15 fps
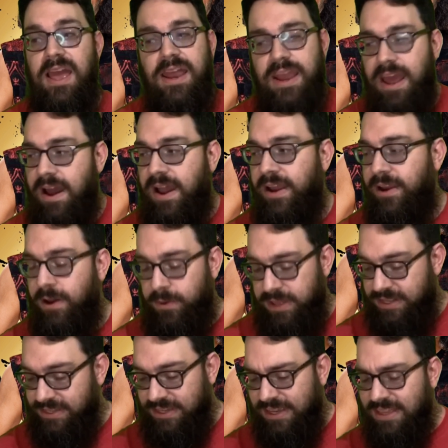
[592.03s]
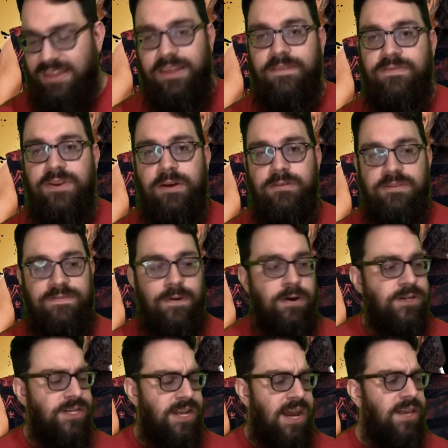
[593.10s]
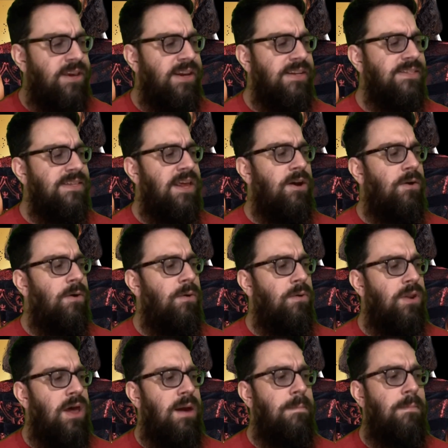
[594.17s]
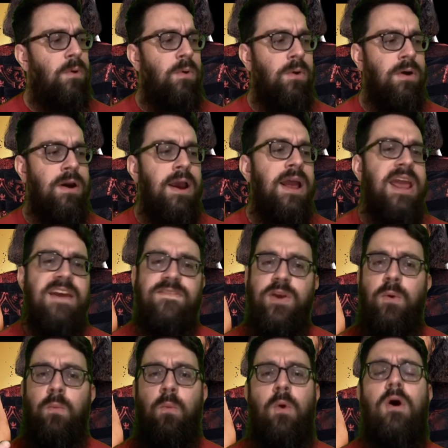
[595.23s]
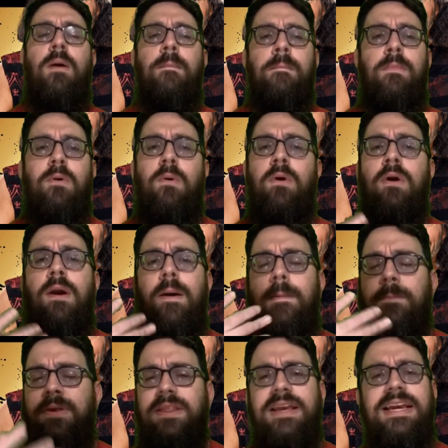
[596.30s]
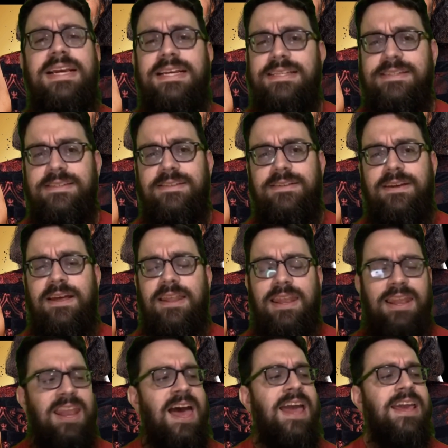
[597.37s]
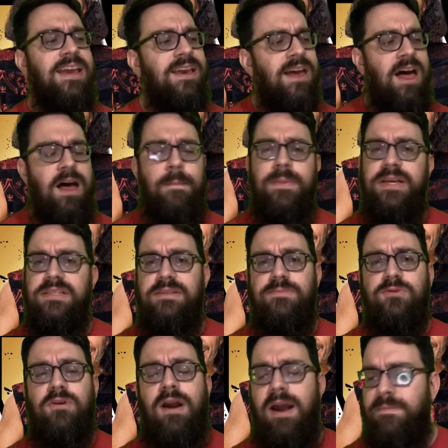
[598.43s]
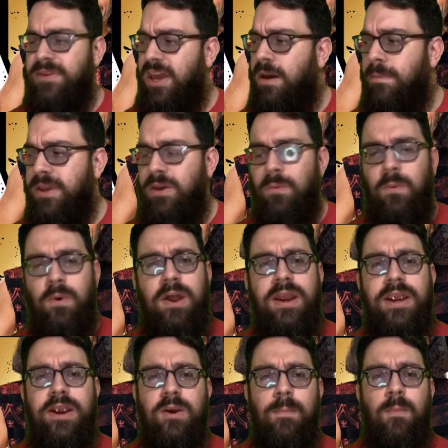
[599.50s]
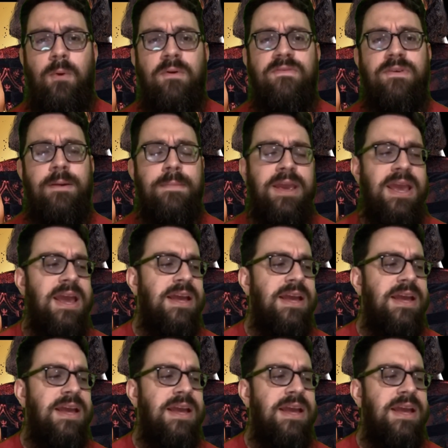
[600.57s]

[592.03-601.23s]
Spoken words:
Now, I know that's a Cliff Notes version. I could have said a whole lot more. If you want more, please like, comment, subscribe. Tell me you want to hear more from me.